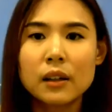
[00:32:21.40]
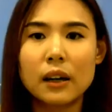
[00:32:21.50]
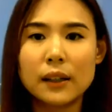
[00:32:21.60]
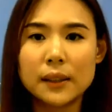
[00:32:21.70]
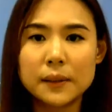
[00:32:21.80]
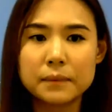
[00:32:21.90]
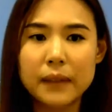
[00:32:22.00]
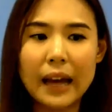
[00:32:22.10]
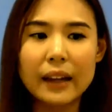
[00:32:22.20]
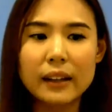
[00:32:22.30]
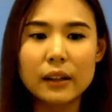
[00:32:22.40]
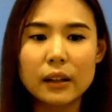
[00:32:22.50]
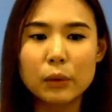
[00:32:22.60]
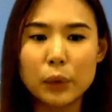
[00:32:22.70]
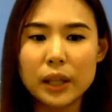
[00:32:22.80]
And
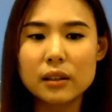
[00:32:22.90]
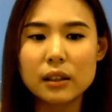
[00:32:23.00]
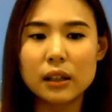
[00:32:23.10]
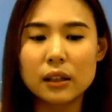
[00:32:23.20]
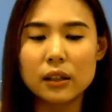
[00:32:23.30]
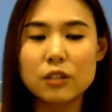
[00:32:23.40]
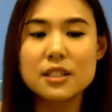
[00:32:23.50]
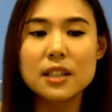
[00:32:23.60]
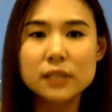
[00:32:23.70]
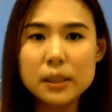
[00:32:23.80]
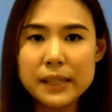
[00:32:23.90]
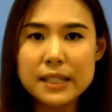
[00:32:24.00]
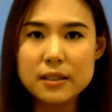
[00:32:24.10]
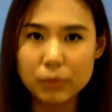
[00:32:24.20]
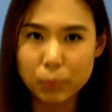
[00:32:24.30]
with a consulting piece
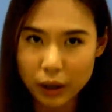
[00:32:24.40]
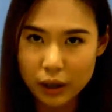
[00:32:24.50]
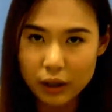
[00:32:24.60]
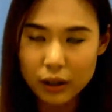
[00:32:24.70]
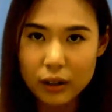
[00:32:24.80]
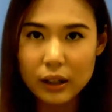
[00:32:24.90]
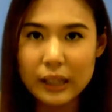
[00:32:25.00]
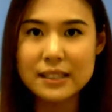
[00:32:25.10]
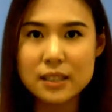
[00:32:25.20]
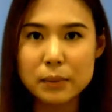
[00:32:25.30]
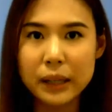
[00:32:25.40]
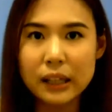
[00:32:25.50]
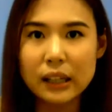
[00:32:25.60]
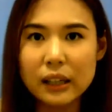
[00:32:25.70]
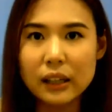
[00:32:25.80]
of work, it's
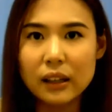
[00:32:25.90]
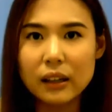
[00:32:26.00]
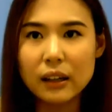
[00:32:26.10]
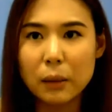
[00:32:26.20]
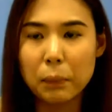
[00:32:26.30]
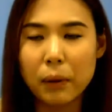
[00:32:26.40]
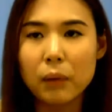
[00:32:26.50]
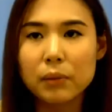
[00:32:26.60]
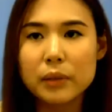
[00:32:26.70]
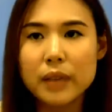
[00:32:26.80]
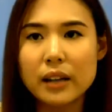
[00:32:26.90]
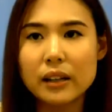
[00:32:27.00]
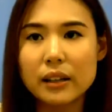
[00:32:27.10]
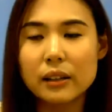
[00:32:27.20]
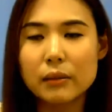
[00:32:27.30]
typically a problem that
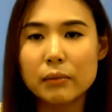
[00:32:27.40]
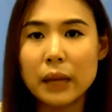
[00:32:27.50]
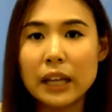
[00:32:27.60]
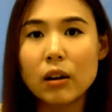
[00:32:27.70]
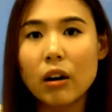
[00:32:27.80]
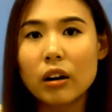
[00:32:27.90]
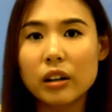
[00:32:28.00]
may not